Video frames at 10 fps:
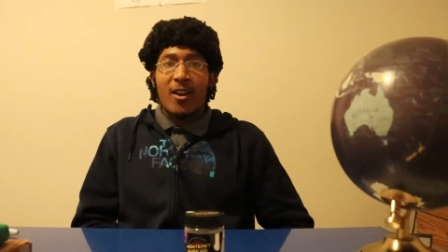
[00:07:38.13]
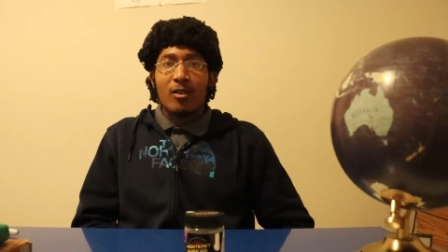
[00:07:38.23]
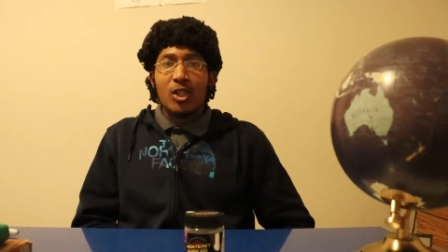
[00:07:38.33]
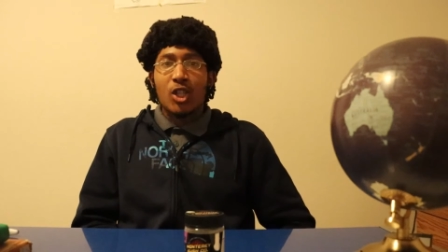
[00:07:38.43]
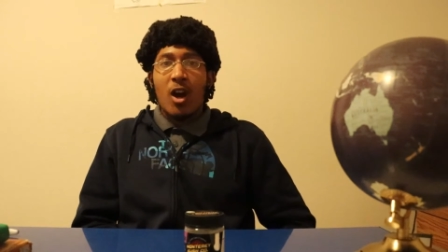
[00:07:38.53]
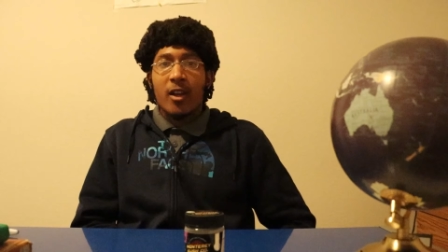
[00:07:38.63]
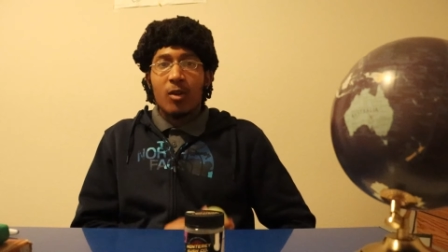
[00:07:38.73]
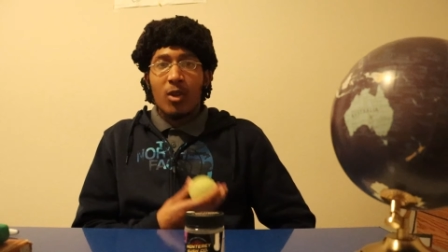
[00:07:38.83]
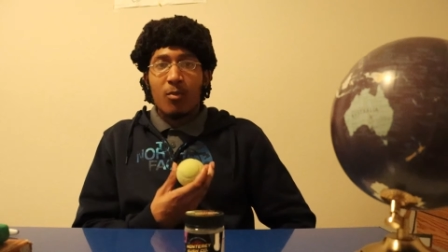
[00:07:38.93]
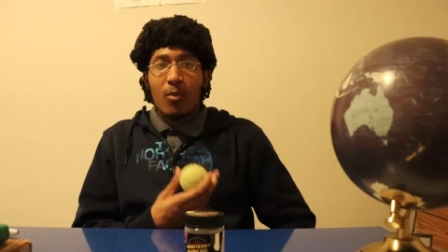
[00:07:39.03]
around
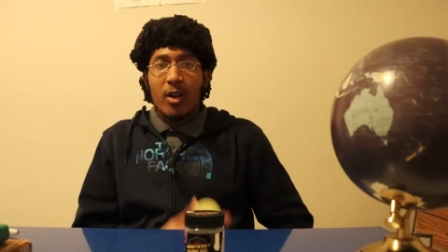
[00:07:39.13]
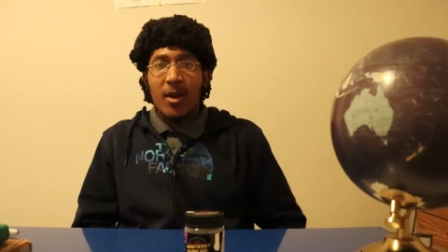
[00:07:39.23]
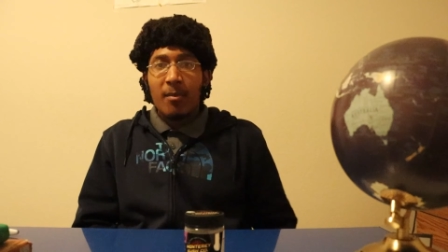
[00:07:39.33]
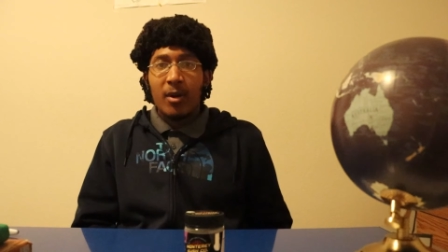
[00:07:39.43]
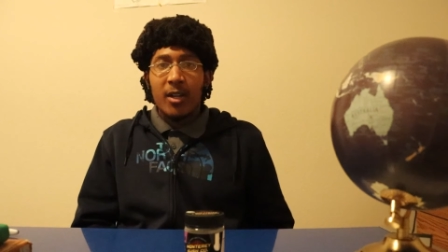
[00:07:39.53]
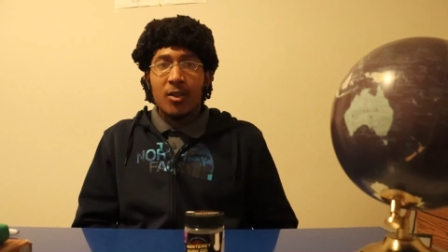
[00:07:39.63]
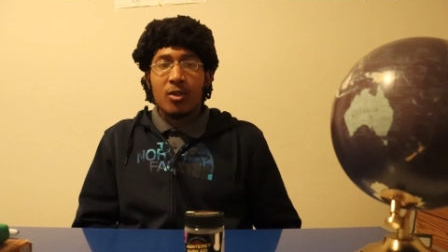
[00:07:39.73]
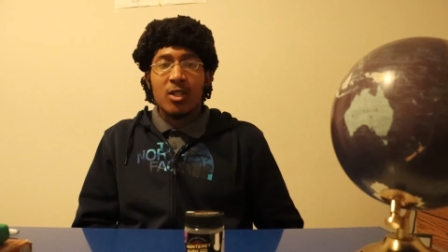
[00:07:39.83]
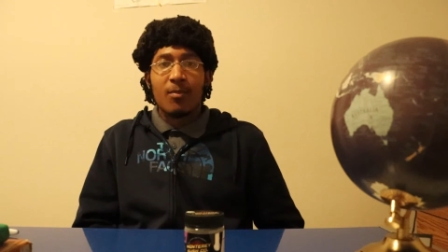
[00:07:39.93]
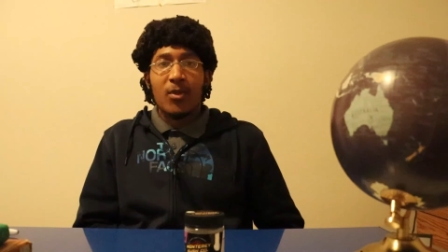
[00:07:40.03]
jogging with one of my
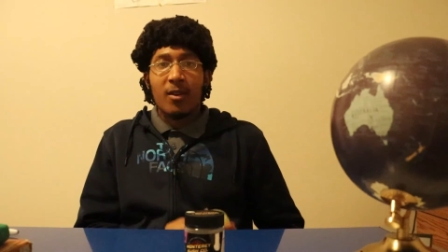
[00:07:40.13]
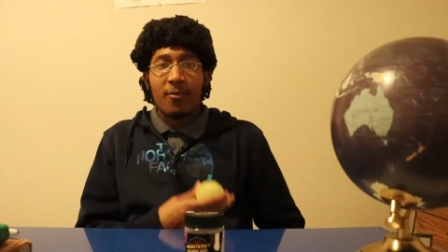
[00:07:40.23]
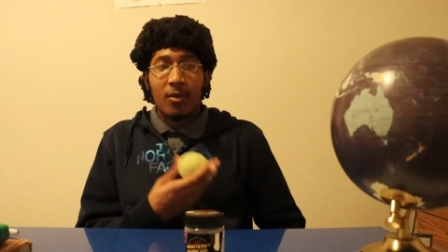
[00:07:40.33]
buddies or something